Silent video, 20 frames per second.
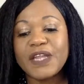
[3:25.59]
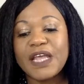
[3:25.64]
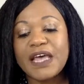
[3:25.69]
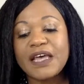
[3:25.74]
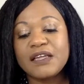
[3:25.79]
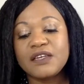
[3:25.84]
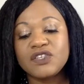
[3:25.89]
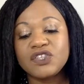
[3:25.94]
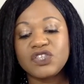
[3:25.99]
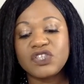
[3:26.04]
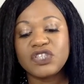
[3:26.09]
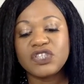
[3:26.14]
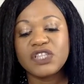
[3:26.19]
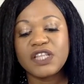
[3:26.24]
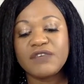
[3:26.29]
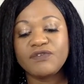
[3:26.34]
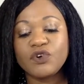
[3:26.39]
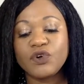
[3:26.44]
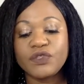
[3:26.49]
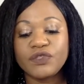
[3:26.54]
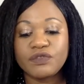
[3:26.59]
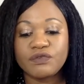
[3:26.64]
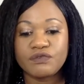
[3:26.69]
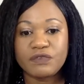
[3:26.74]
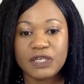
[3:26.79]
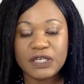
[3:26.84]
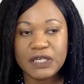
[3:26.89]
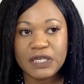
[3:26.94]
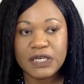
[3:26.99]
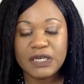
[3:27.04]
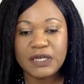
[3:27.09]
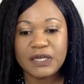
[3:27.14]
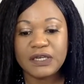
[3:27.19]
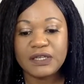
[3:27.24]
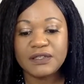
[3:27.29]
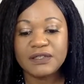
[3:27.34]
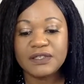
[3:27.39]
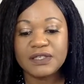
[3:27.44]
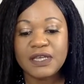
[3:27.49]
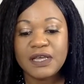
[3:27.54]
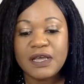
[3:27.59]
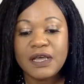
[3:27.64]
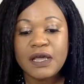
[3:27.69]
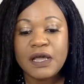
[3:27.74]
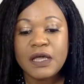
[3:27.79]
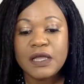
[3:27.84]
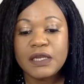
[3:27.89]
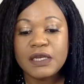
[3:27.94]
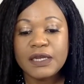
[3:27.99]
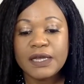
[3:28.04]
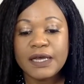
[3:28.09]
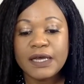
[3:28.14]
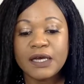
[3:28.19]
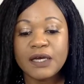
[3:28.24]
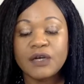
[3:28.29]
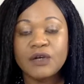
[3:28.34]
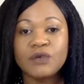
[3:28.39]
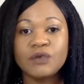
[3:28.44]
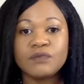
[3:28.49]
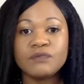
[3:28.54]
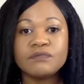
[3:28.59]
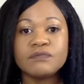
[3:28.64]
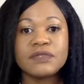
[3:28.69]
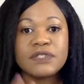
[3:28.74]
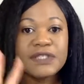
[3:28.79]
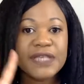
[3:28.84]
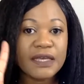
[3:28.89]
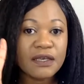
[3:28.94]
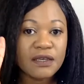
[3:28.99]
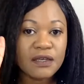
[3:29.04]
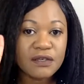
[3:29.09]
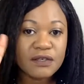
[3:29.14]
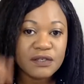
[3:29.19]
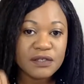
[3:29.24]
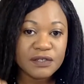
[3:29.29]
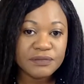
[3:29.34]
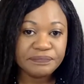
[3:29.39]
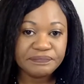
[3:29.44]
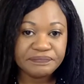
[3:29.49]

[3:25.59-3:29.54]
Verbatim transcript: and she, they've got three kids. Now, second